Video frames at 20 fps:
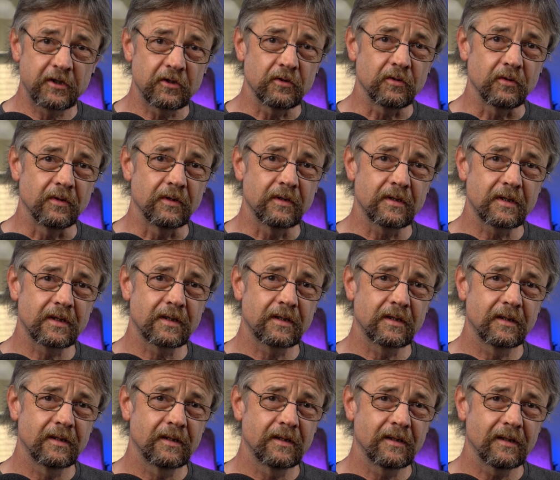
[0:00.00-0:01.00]

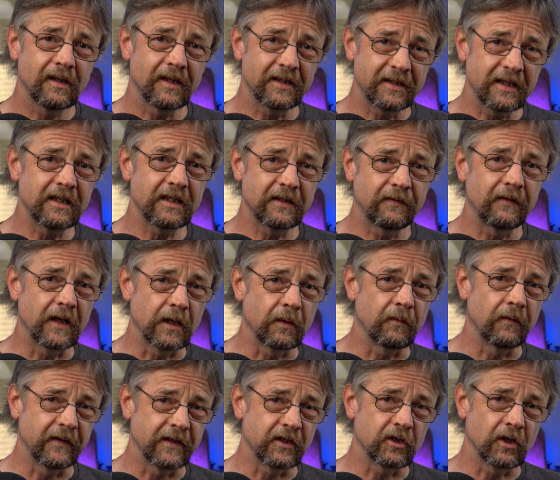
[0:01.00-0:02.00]
students identify
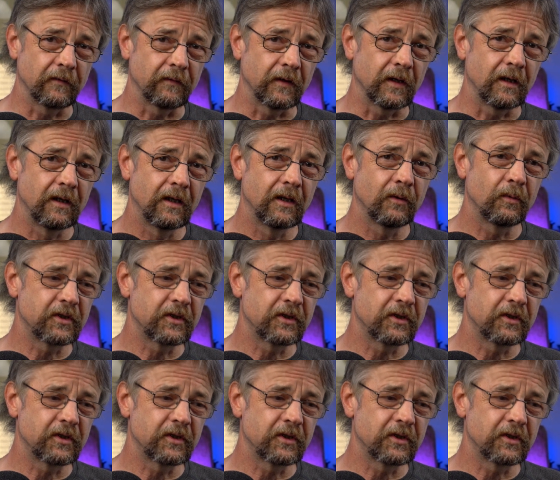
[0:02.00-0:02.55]
with each other,